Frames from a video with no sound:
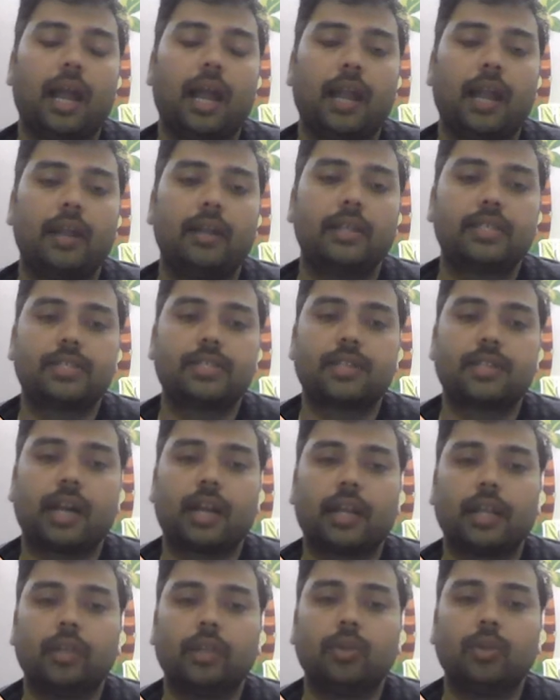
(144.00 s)
and
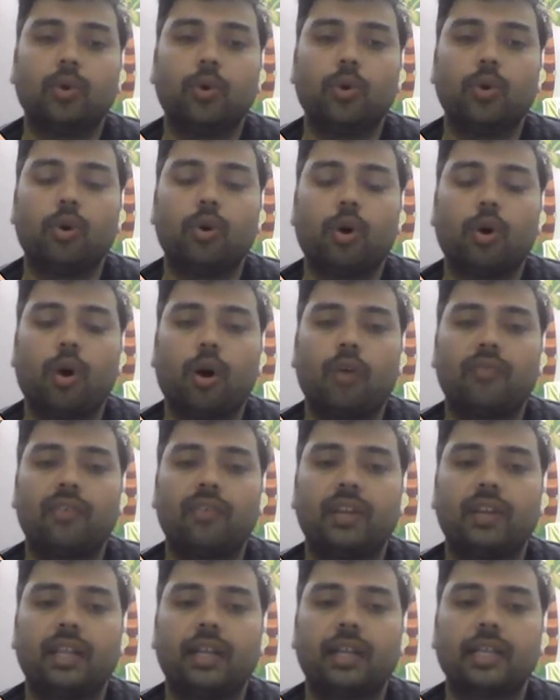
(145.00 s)
starting node of a
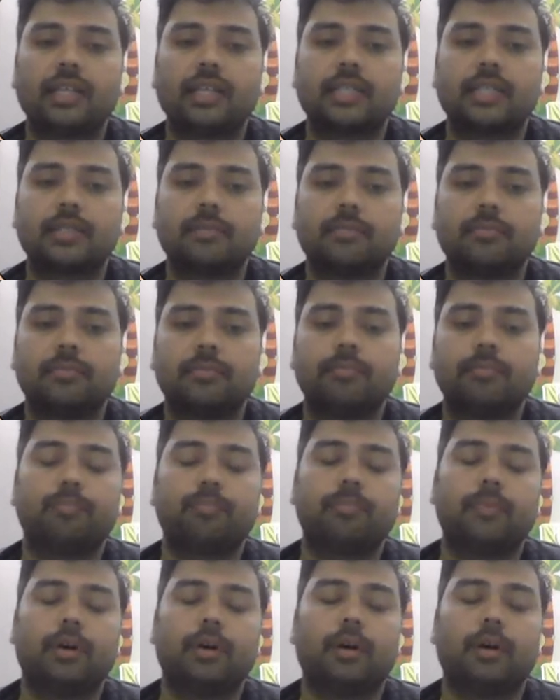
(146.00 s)
linked list
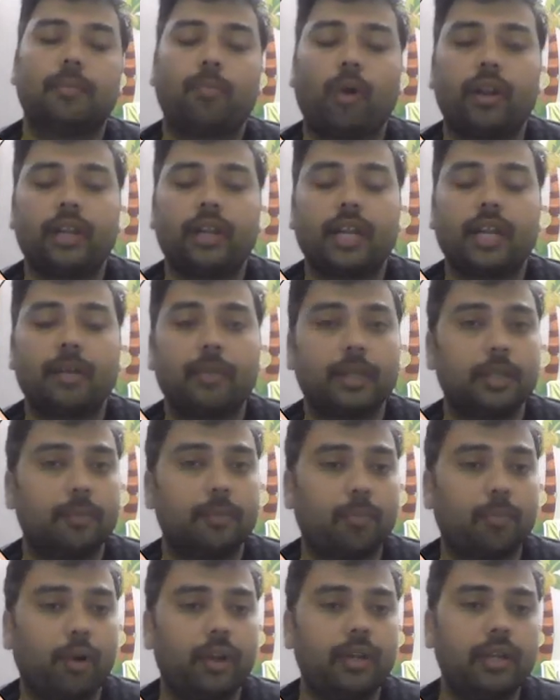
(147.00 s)
pointed by the
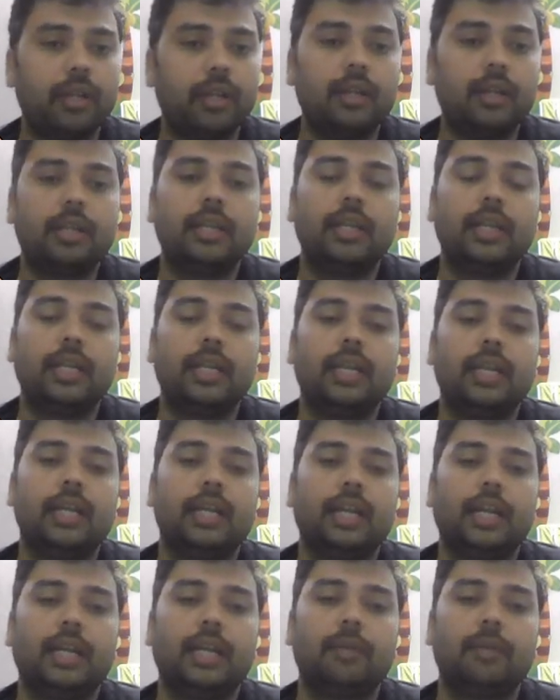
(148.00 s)
pointer.
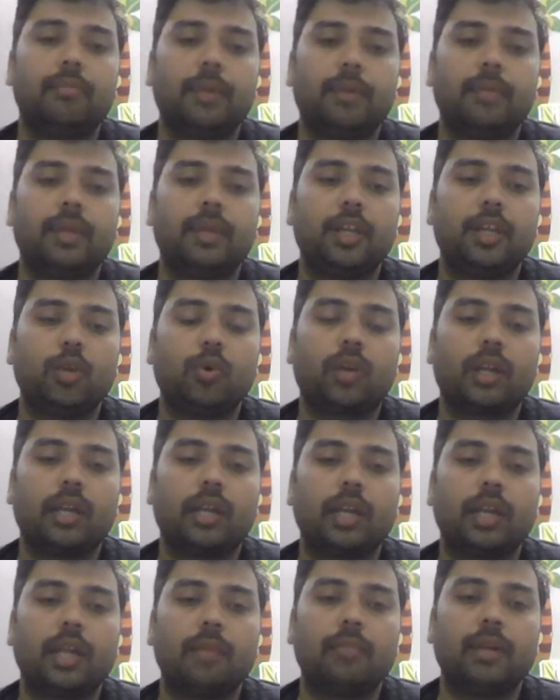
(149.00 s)
It may be you can
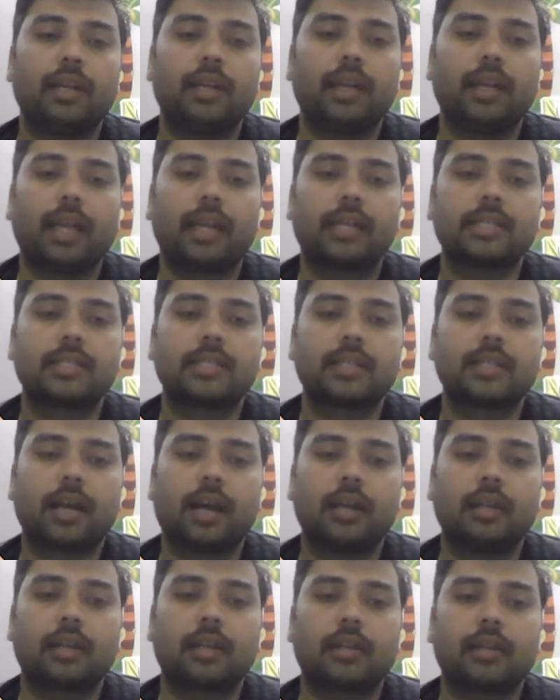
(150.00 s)
name it like
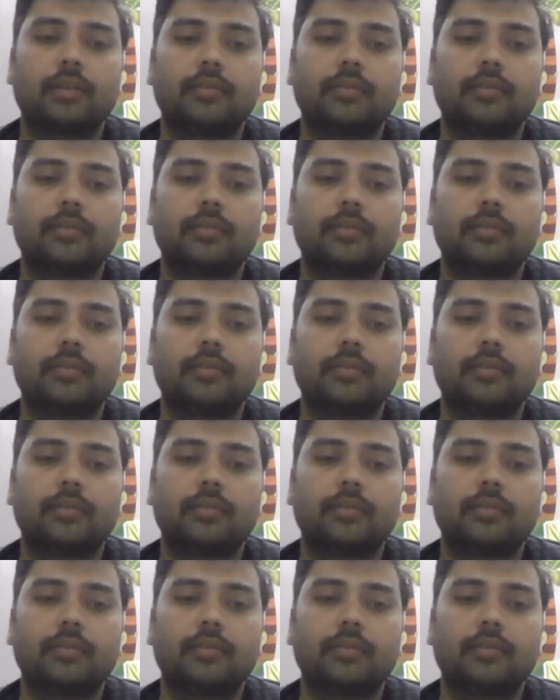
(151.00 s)
start,